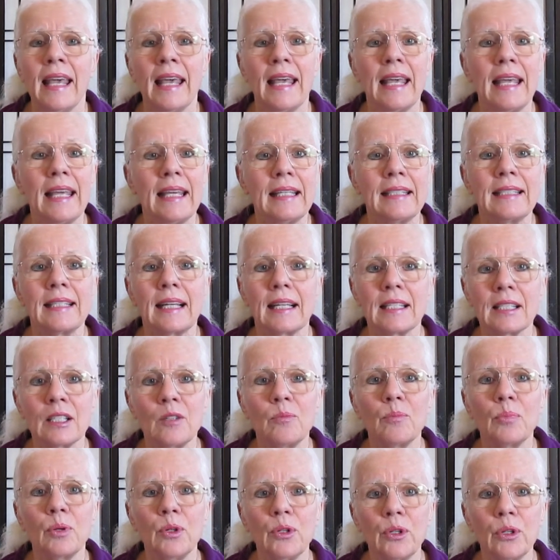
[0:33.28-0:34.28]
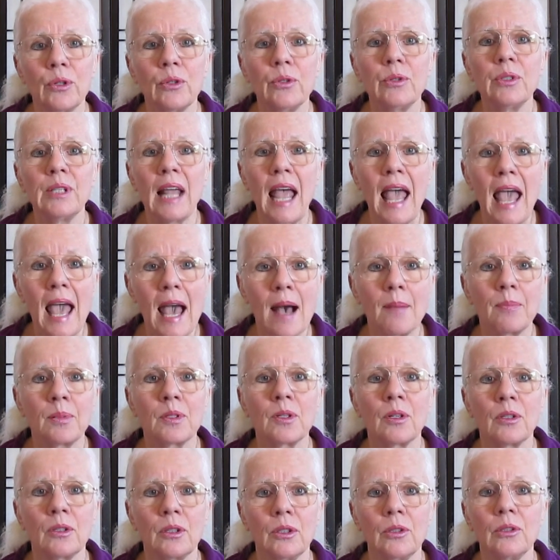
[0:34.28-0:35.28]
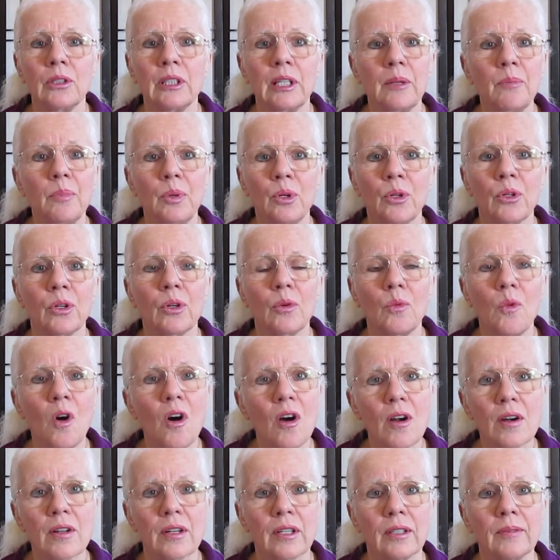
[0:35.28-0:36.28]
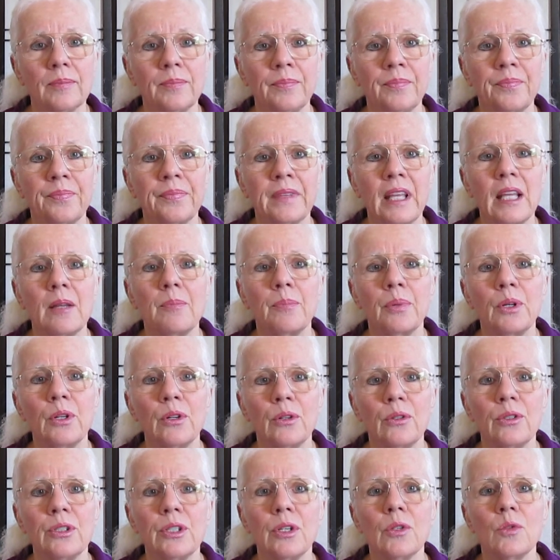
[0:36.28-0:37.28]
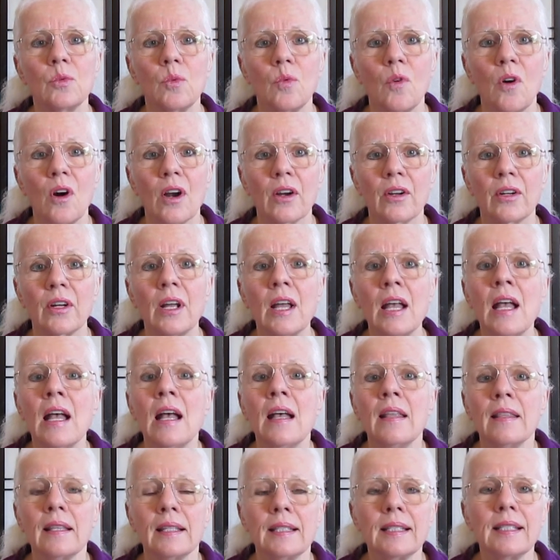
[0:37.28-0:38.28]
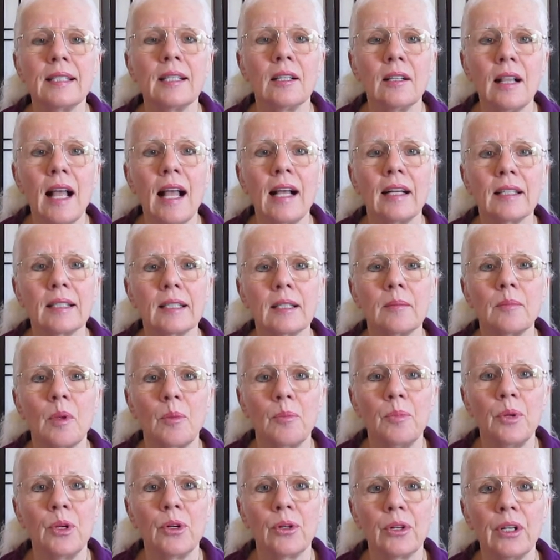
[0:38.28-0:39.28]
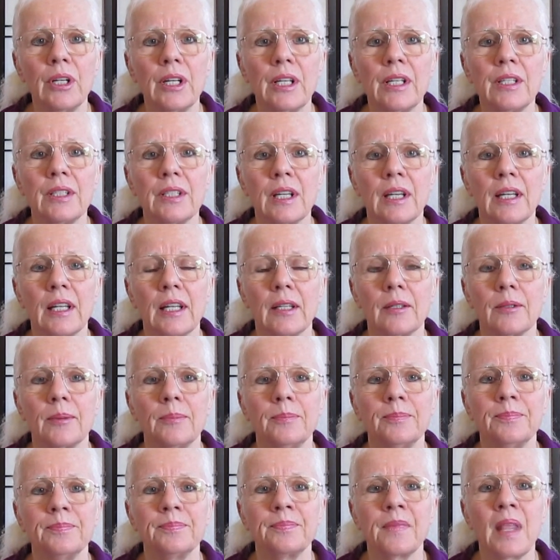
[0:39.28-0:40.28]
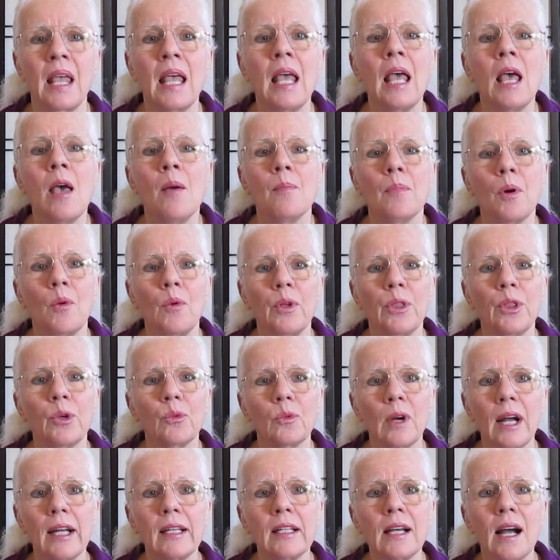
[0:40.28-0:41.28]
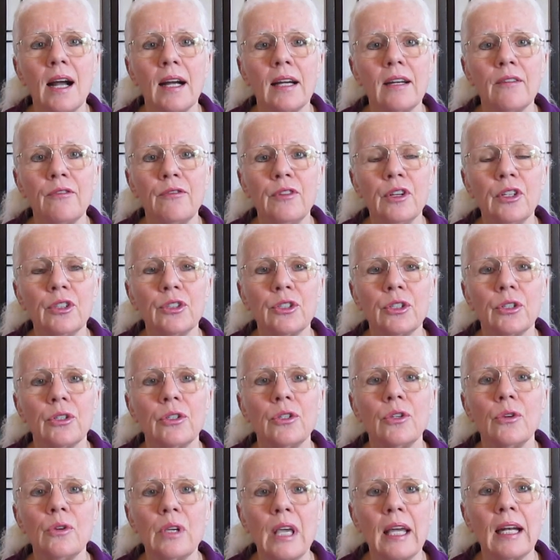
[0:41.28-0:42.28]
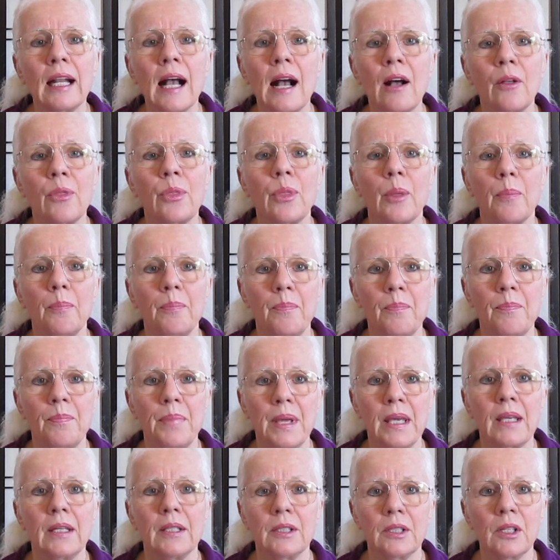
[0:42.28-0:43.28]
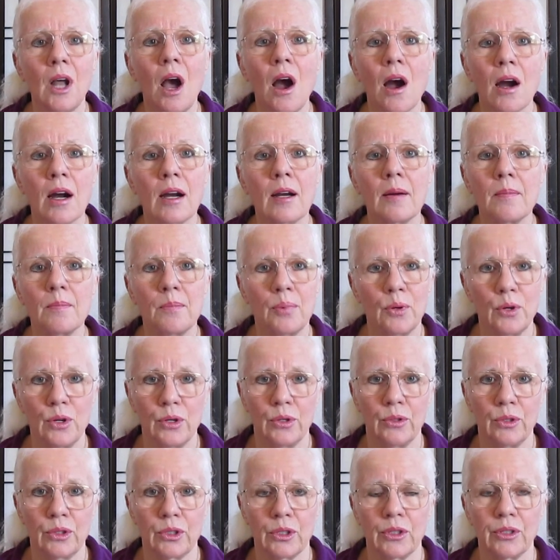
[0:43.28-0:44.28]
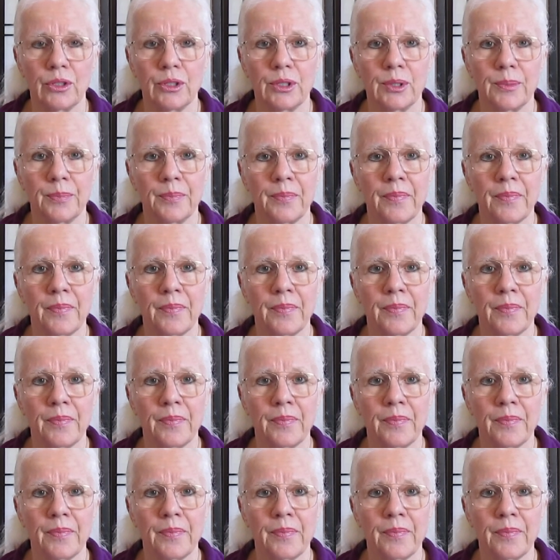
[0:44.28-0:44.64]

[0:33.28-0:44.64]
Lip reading: It doesn't produce absolutely pure water. It produces water that still has some impurities in it. But with the right kind of filter, you get out the biggest harm producers.